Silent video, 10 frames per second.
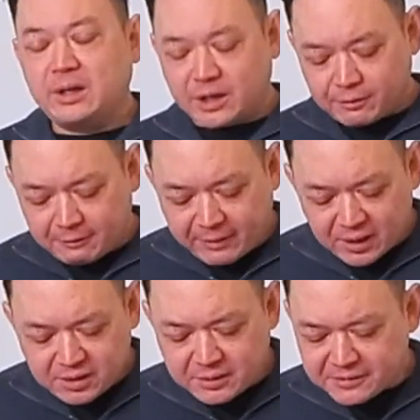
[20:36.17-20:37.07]
He
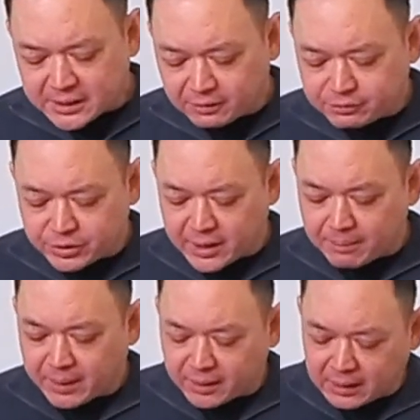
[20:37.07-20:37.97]
revealed himself to
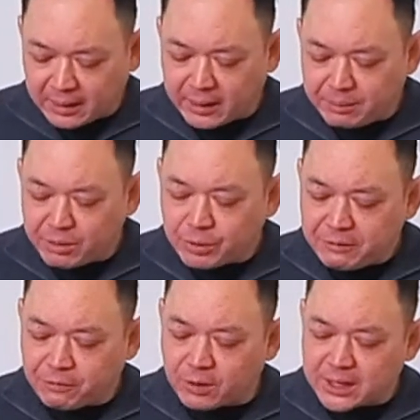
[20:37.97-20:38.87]
them, and let me
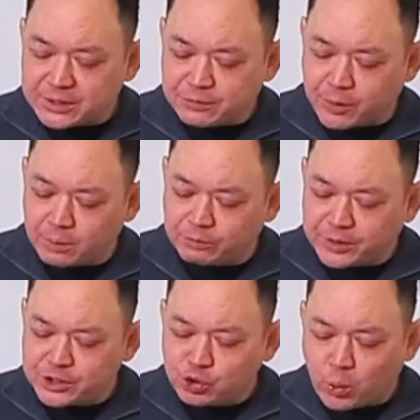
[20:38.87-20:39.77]
read for us from
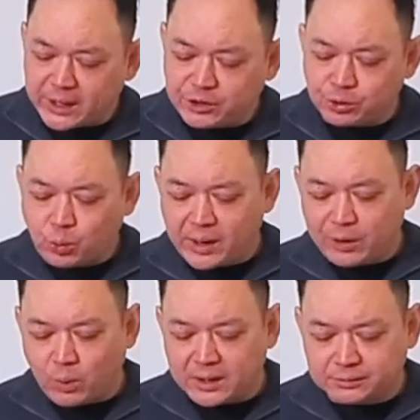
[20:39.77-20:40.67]
verse 20 to
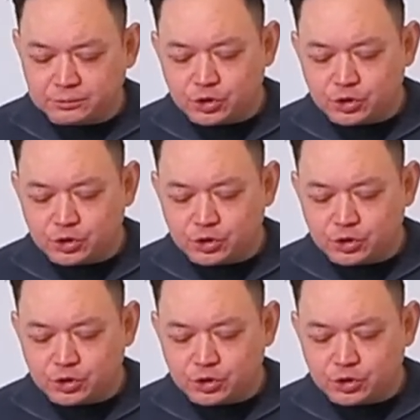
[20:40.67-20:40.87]
21.